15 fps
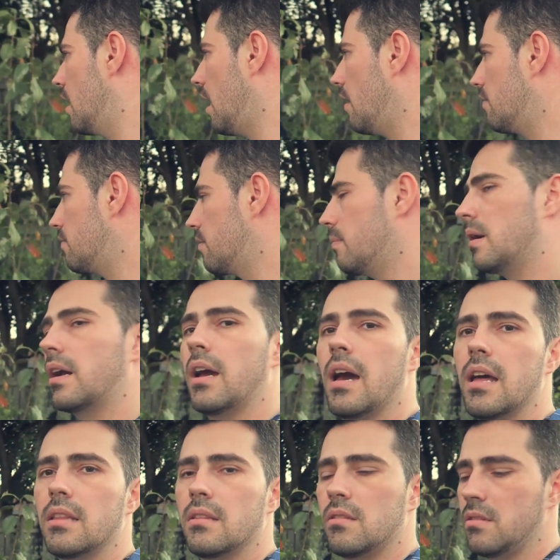have from my
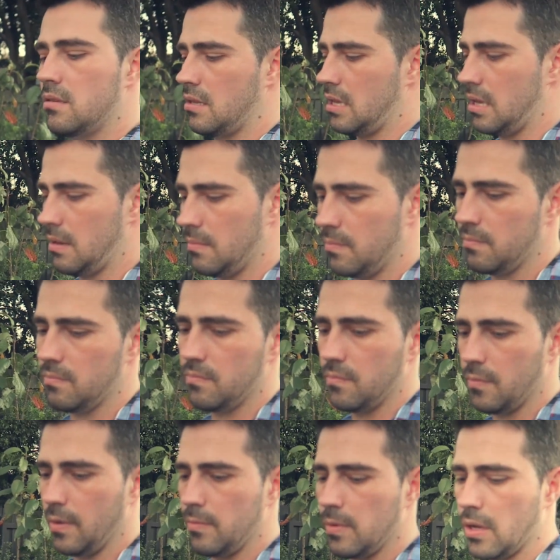garden.
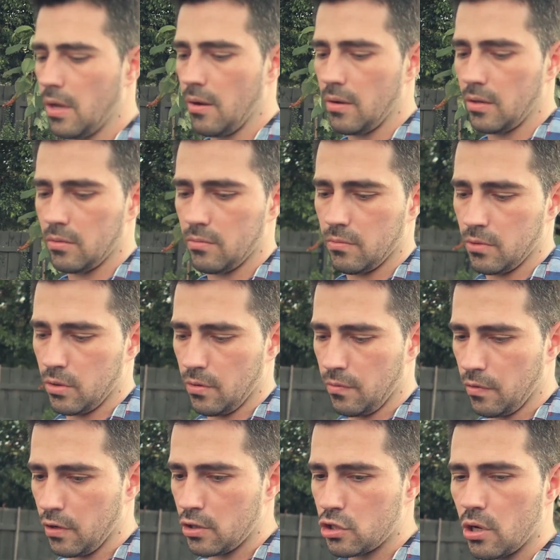When we go and do
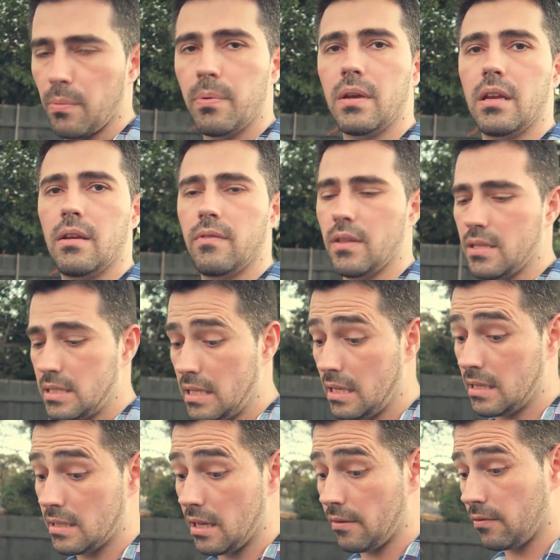food shopping, and if there's
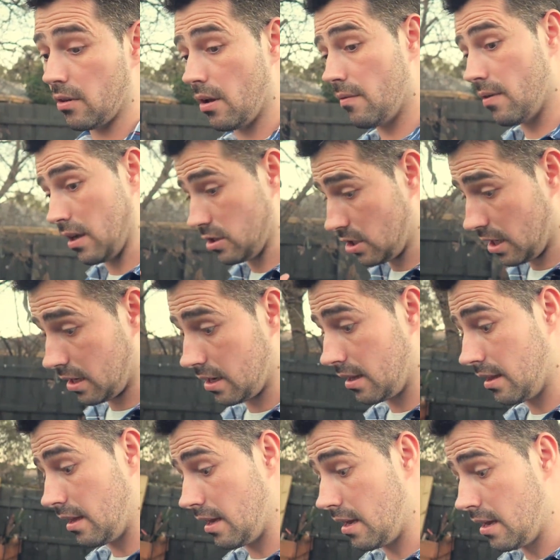things left over, I chuck it
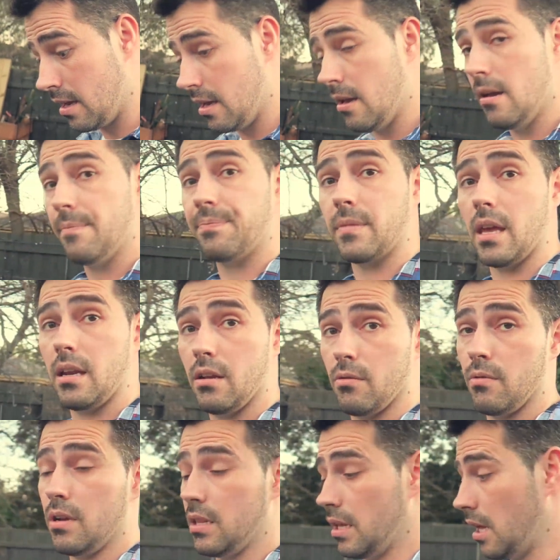in there, and it
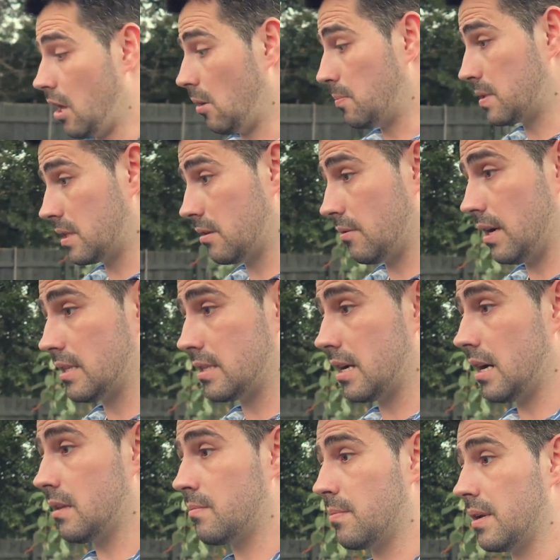really helps the raised
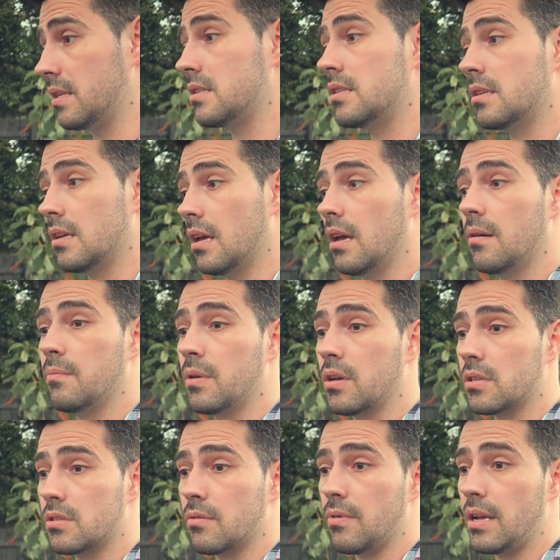garden beds,
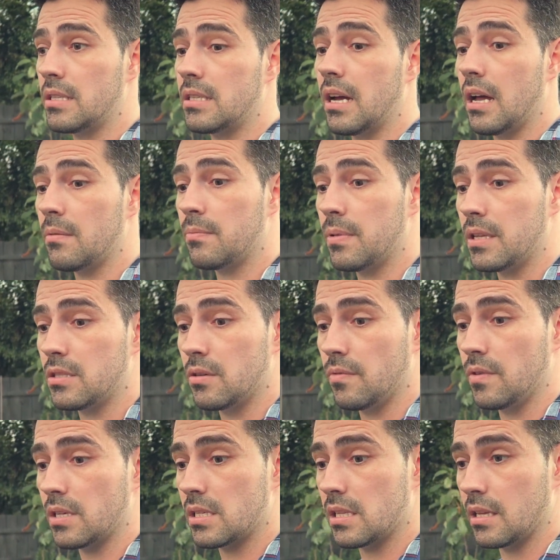because the raised garden beds,
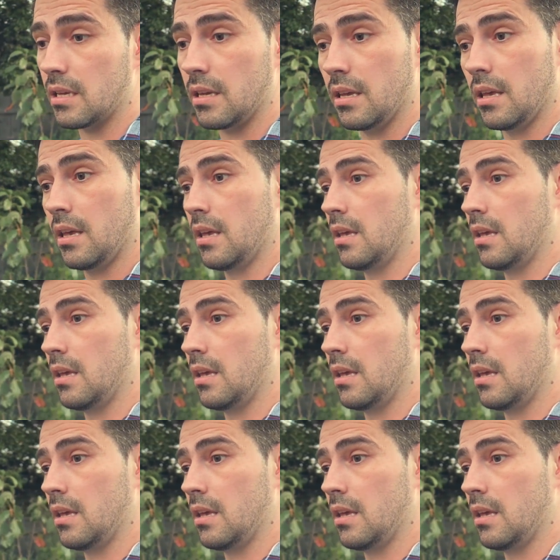obviously,